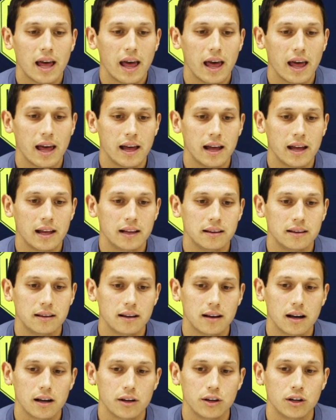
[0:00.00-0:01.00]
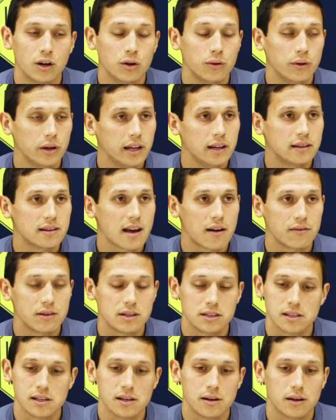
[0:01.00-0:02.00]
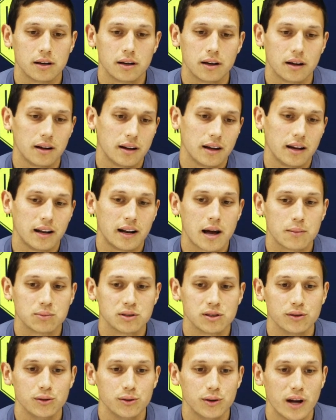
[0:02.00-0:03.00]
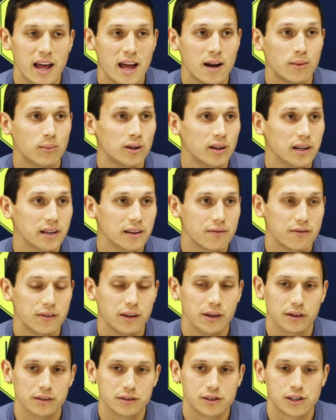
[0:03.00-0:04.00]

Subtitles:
And, you know, he's obviously an absolute animal on the field.